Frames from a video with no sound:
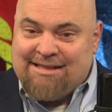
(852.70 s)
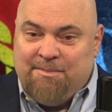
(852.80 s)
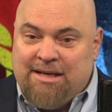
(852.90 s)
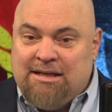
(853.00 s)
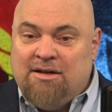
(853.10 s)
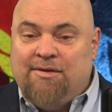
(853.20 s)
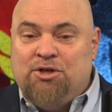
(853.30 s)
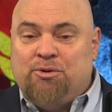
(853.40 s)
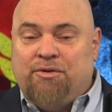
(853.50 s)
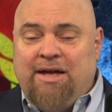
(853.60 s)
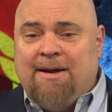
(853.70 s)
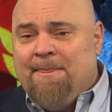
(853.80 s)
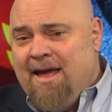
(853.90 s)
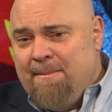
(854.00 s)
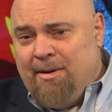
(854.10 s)
to be an individual thing.
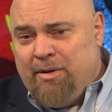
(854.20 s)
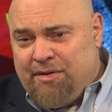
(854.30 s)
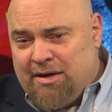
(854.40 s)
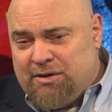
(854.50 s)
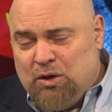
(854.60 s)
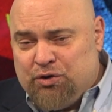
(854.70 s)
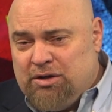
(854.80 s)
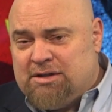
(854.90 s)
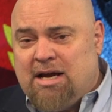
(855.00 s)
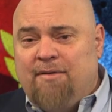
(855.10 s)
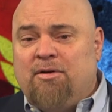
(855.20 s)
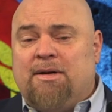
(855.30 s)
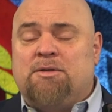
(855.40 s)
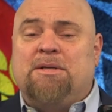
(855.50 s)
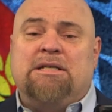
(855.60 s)
But with socialist
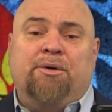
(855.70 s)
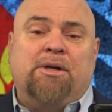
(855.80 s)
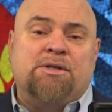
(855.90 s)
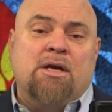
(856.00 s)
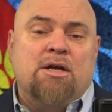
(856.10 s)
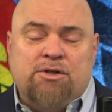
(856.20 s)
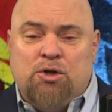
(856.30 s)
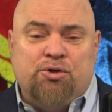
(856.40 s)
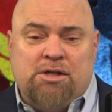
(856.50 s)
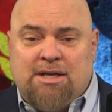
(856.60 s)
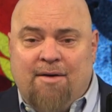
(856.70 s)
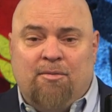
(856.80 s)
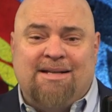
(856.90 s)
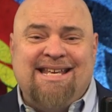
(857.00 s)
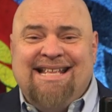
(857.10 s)
governments, materialist socialist
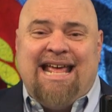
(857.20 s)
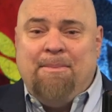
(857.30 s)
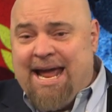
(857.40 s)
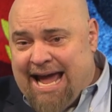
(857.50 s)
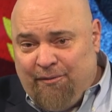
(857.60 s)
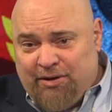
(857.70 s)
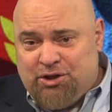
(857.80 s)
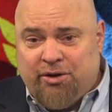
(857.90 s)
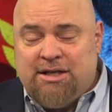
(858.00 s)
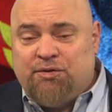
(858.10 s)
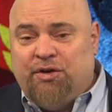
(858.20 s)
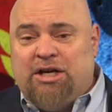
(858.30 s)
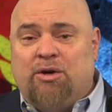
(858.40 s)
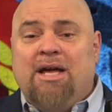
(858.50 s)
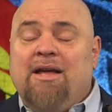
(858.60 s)
governments, they make every choice for you.